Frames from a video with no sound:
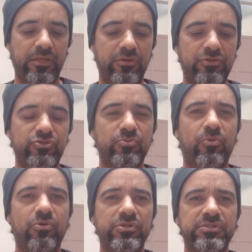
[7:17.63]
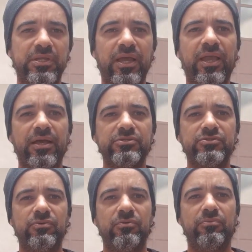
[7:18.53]
it only supports the
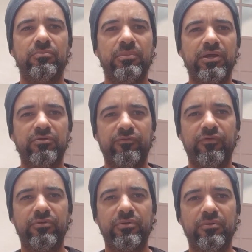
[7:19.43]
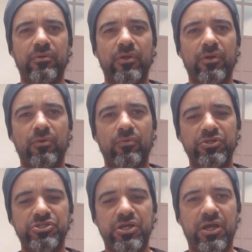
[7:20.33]
Akaso microphone,
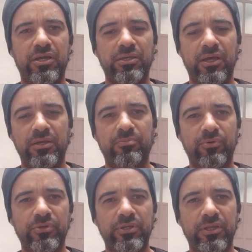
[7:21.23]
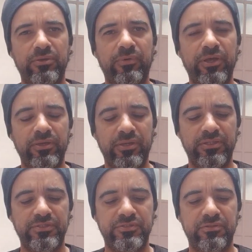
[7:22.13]
which I bought it anyway,
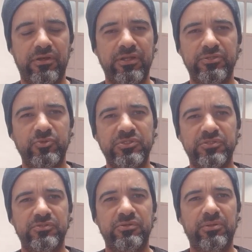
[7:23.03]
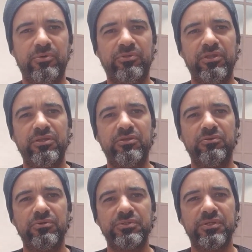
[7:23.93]
and it's not expensive. It's only about 10
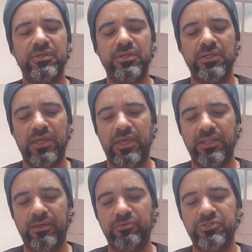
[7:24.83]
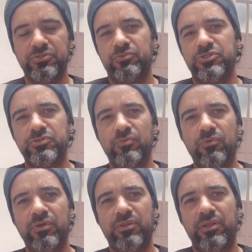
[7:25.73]
euros, and which is
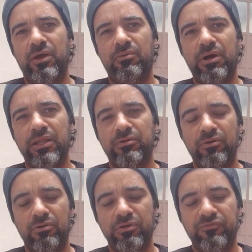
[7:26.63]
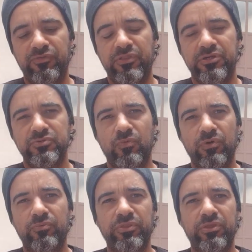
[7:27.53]
worth. Now I don't know if it does
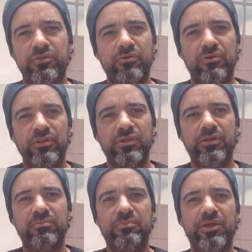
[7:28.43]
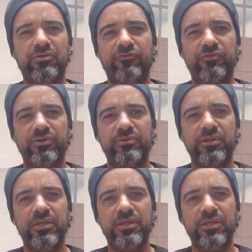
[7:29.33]
work within the microphone